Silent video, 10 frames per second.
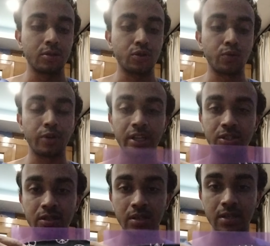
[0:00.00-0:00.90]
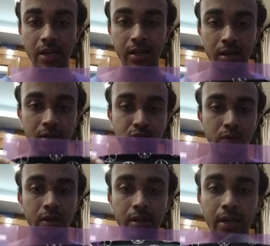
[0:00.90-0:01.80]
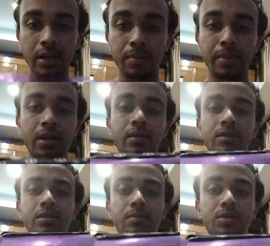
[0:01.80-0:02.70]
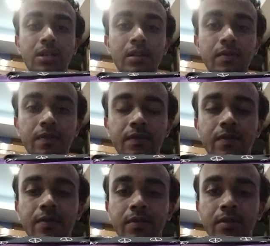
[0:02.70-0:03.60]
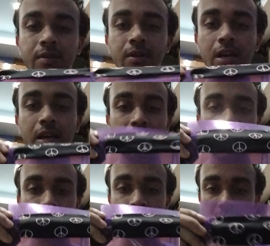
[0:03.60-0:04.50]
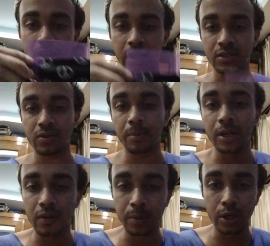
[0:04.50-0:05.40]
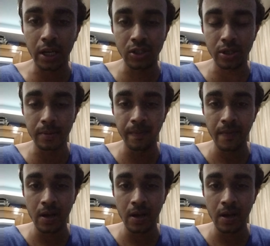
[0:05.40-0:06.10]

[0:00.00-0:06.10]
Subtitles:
to reach this idea, so that they can make this themselves and have that extra bit of protection.